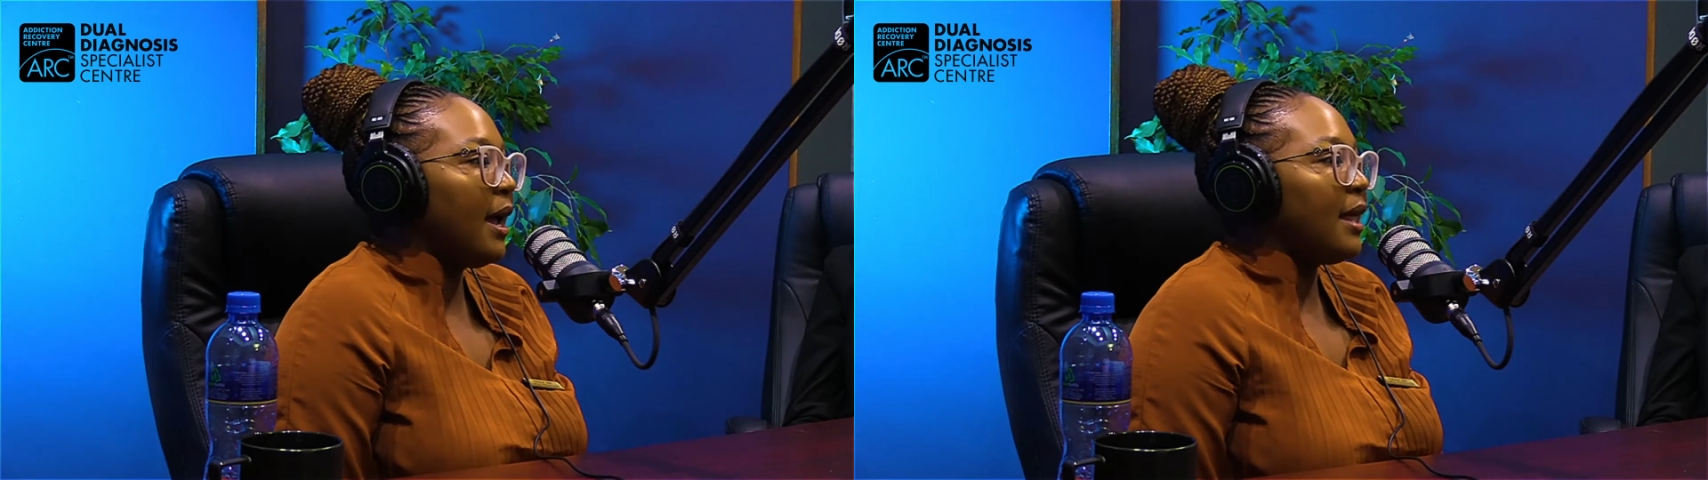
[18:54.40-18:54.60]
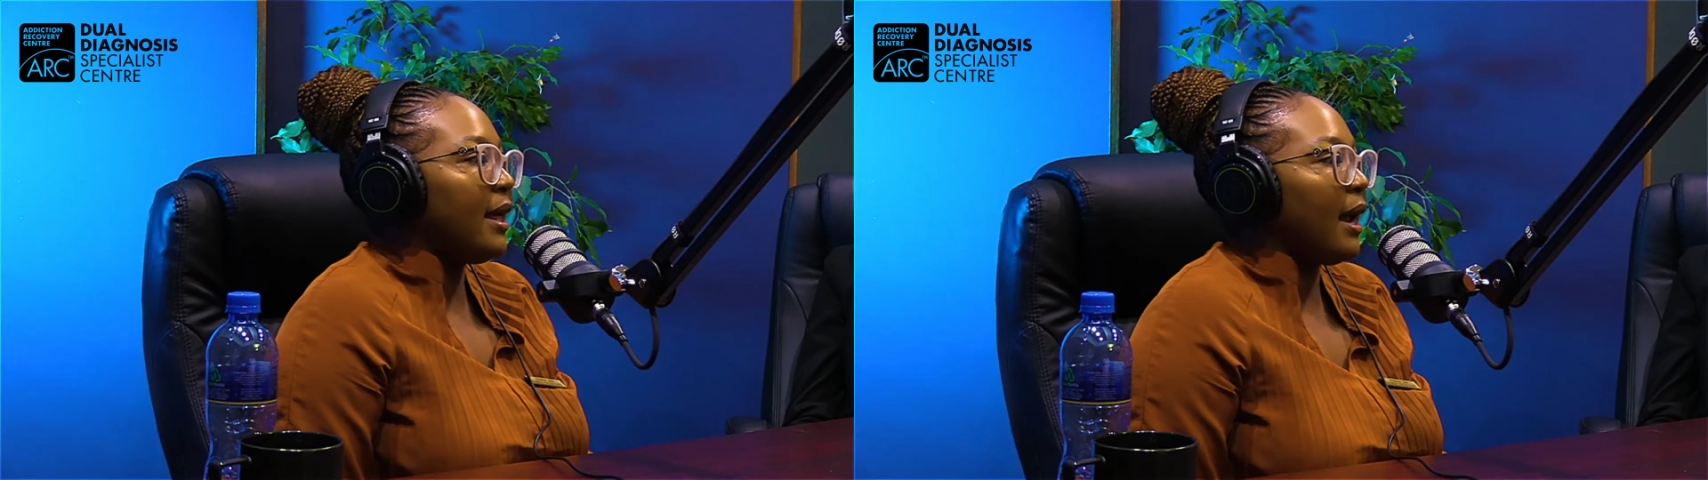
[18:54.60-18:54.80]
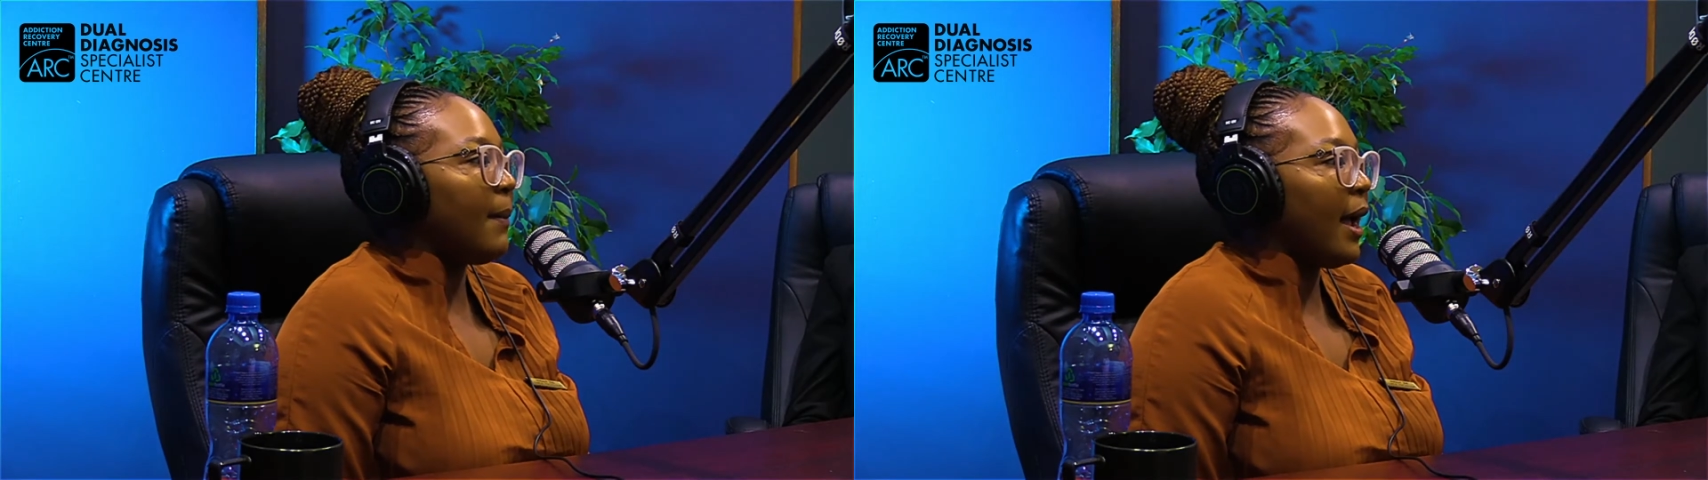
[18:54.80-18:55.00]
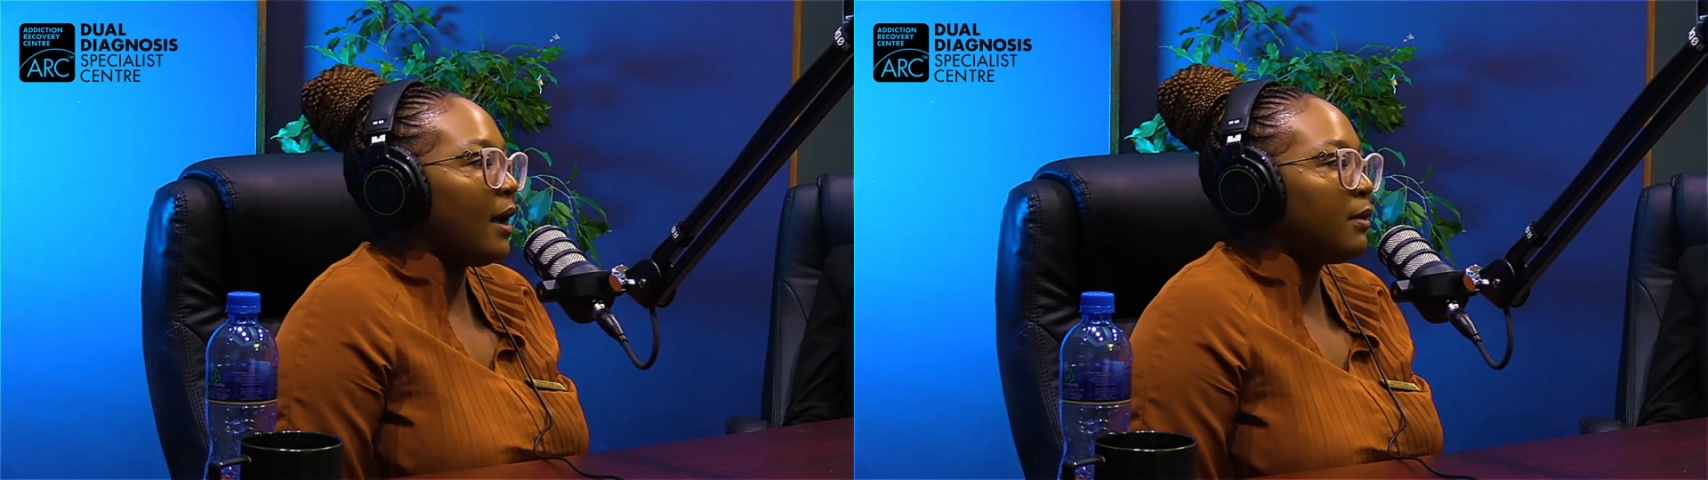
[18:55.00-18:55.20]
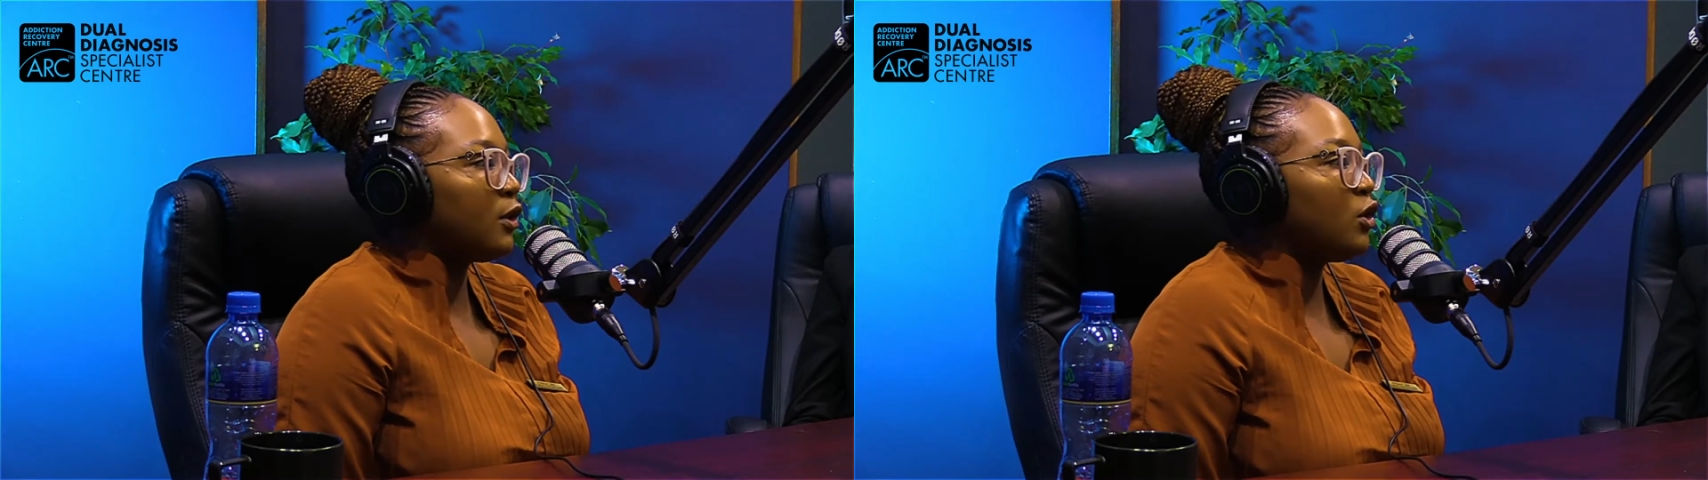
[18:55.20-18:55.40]
that I'm
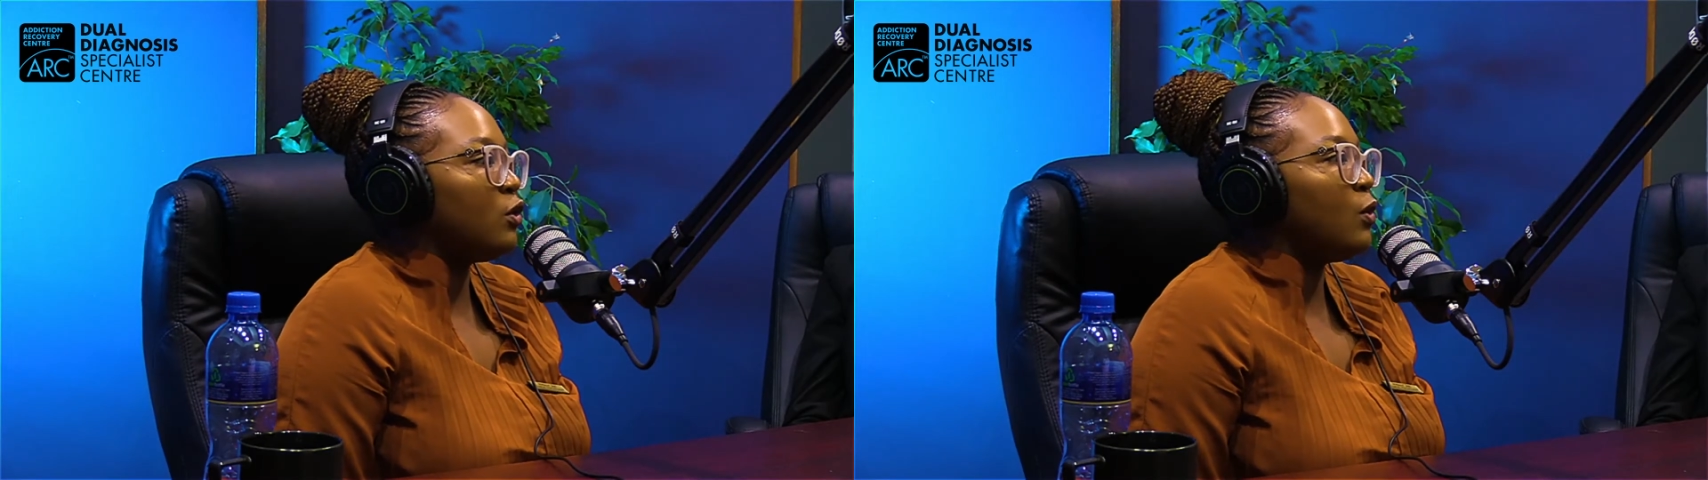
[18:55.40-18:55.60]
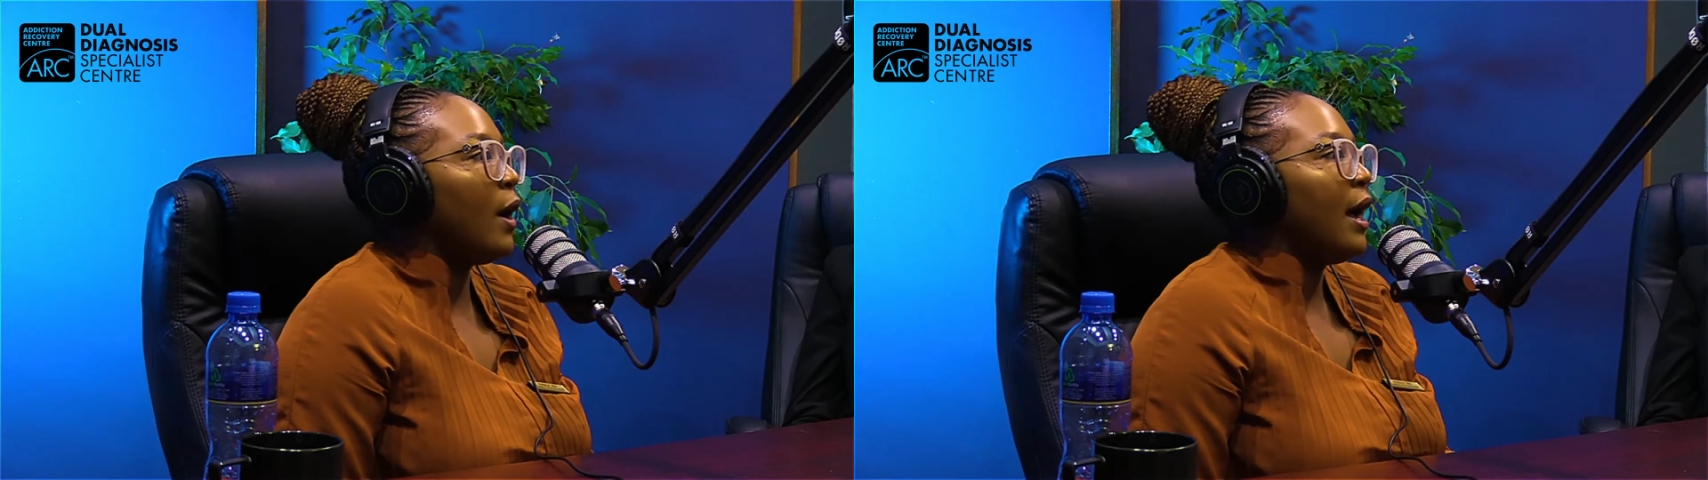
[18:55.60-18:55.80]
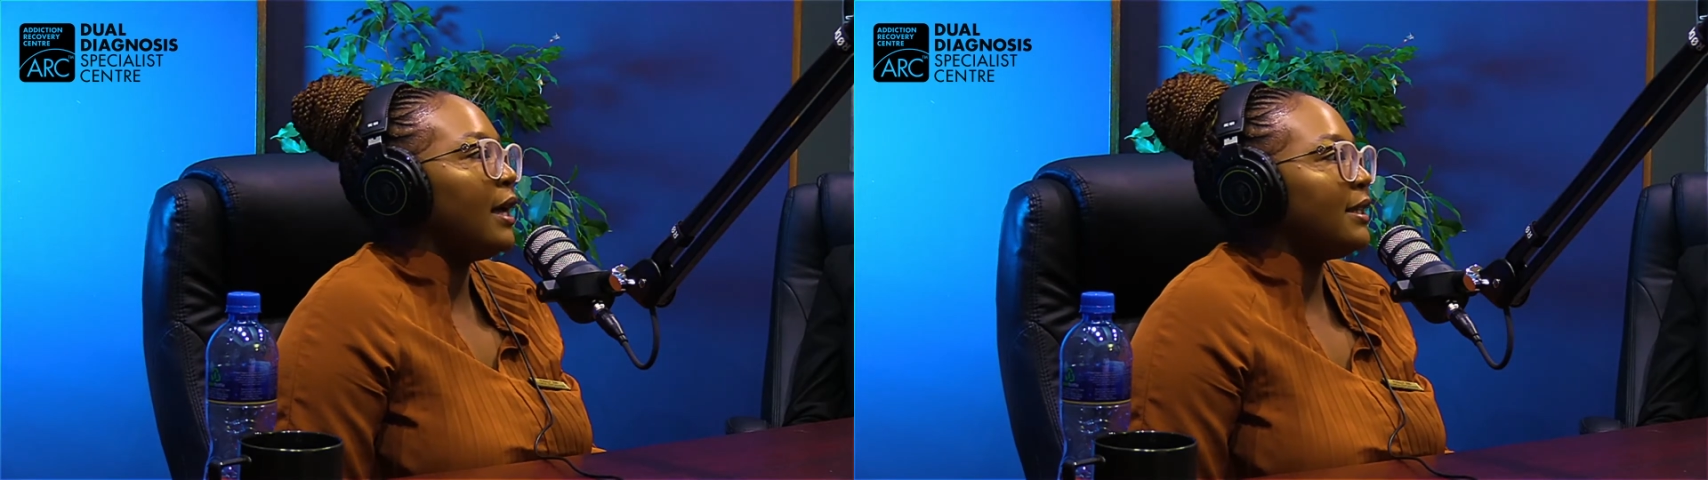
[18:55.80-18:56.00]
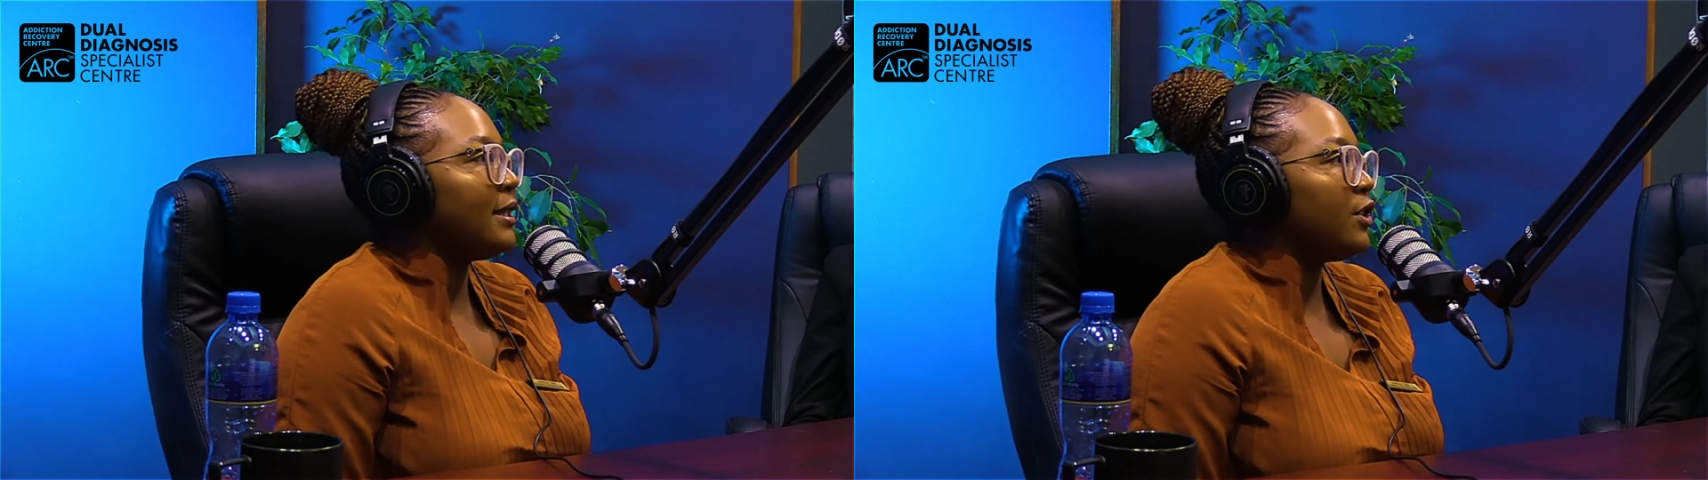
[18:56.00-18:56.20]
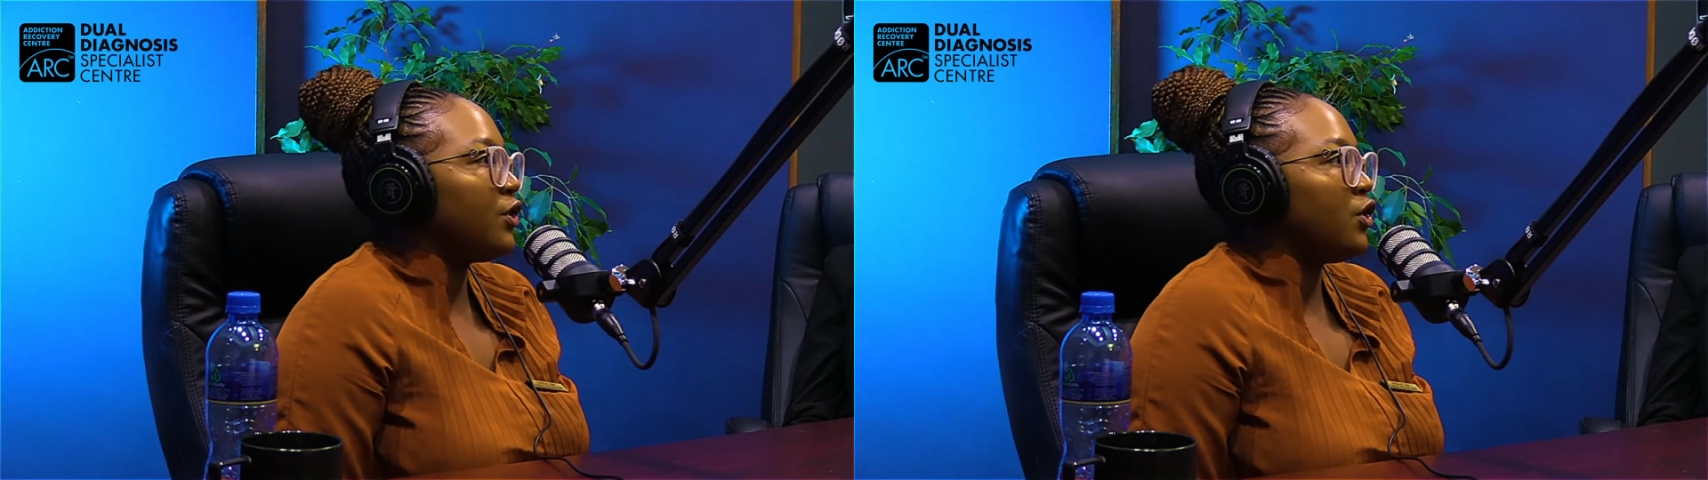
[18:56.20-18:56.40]
able to assist